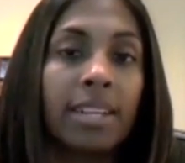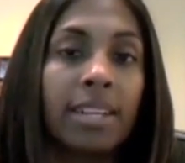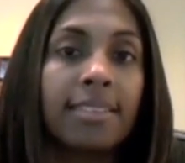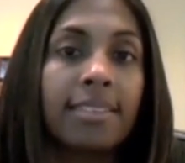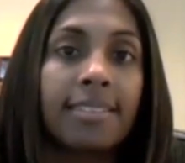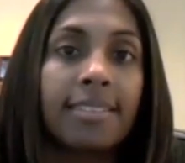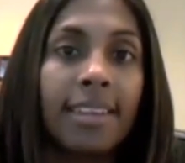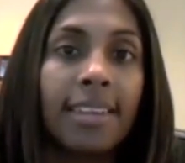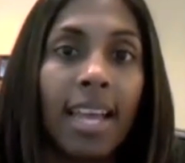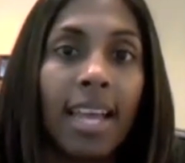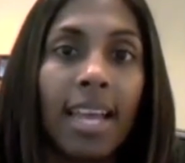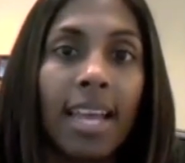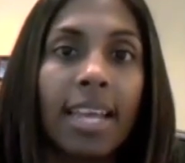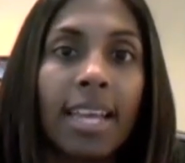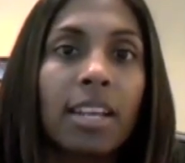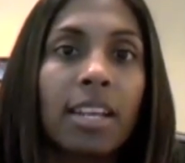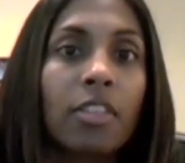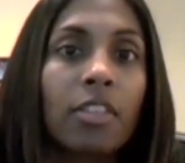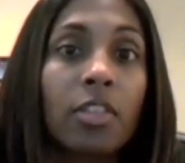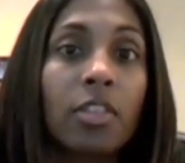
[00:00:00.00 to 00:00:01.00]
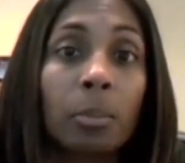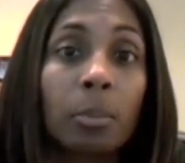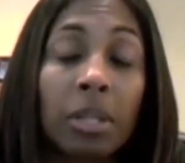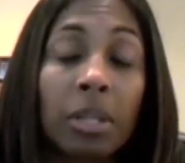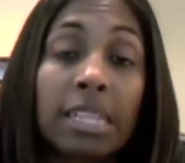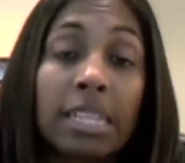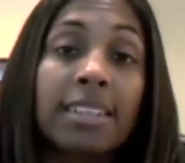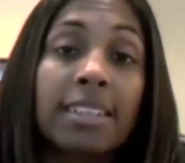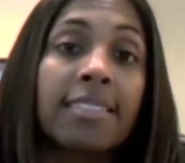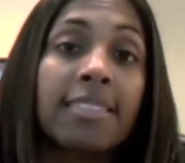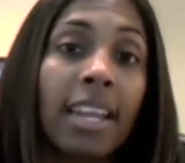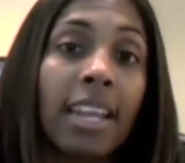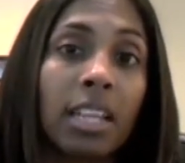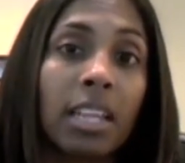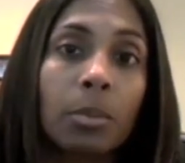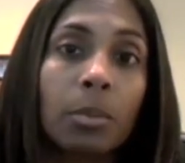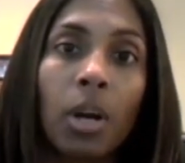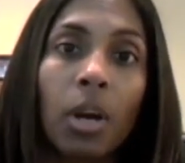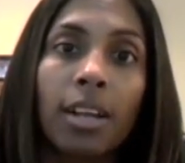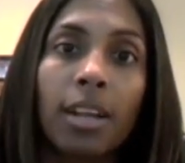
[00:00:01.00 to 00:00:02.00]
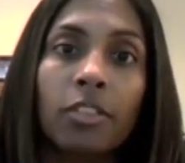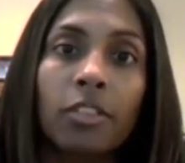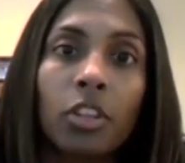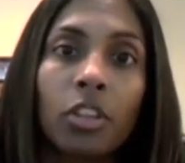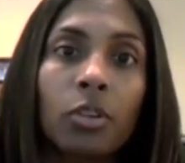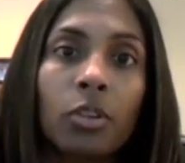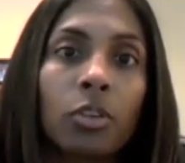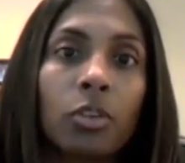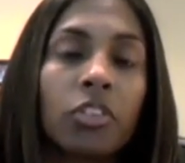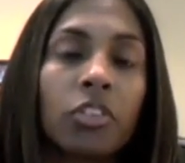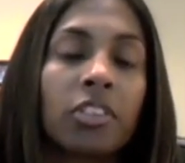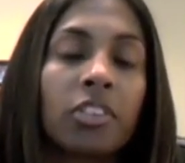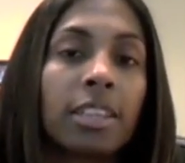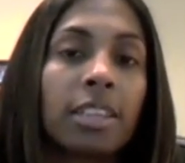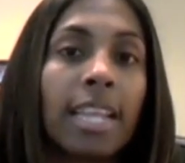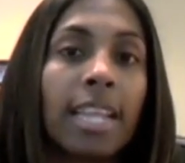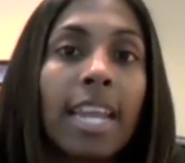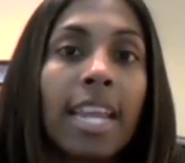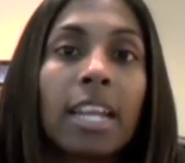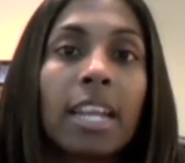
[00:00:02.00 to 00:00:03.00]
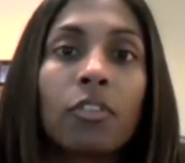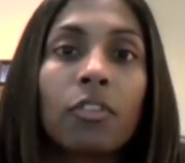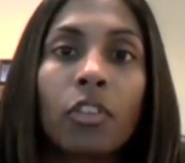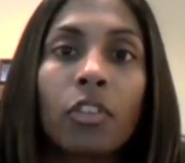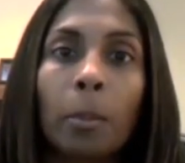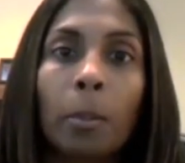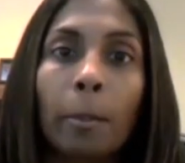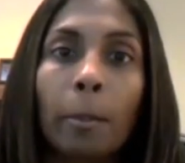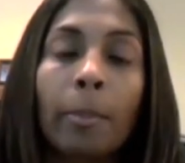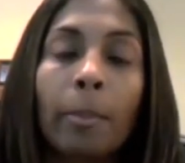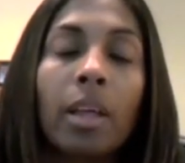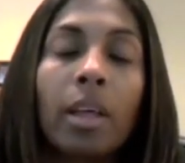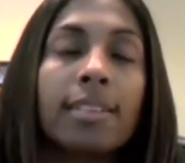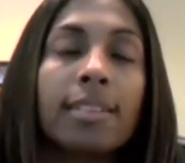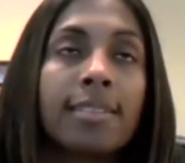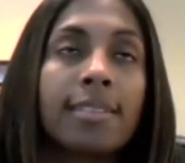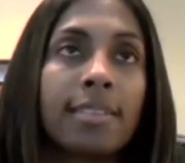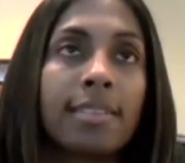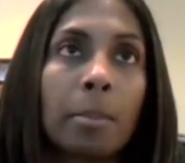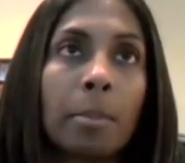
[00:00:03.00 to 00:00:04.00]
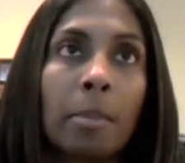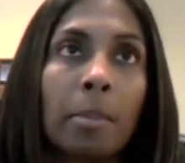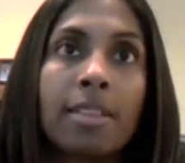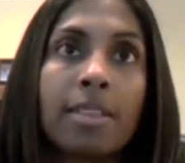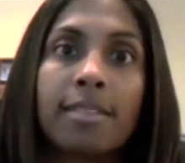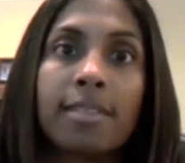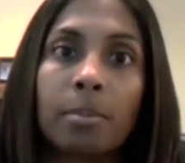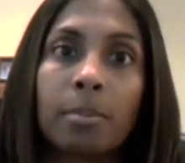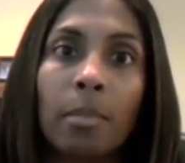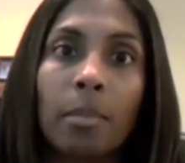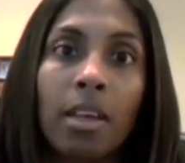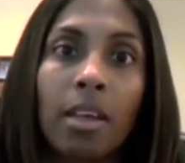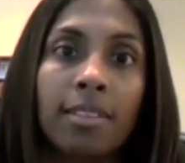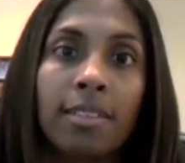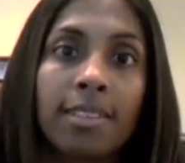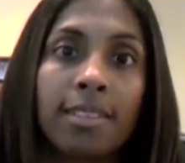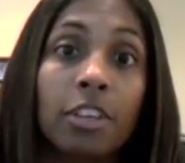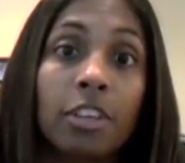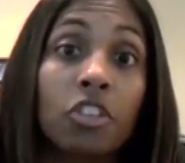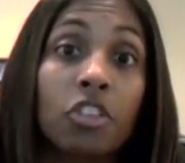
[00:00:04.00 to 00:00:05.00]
But instead, the police and the prosecutor delayed for months and months and months,